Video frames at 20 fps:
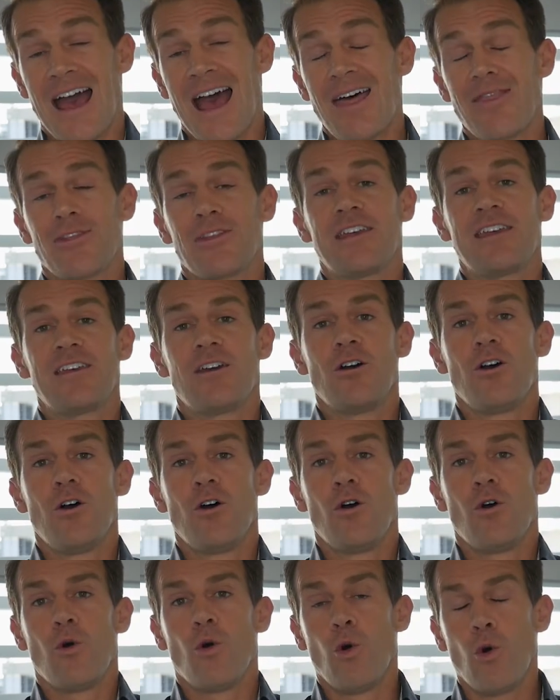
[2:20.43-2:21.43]
Anthony,
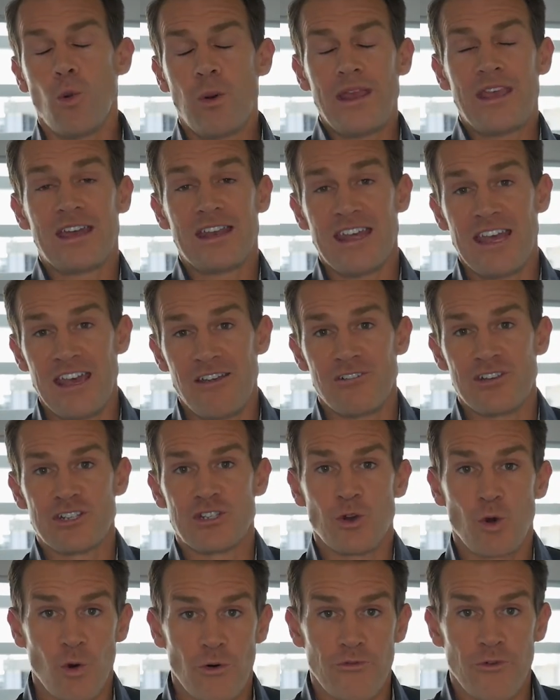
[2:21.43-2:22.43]
all we can hear
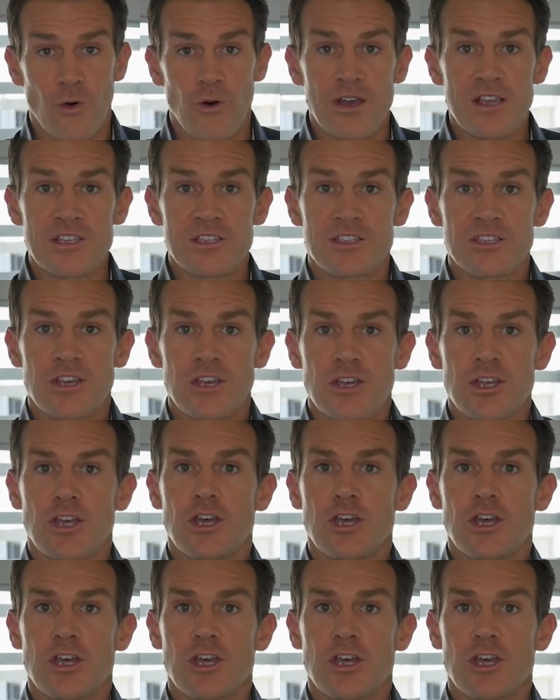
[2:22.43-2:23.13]
is your voice.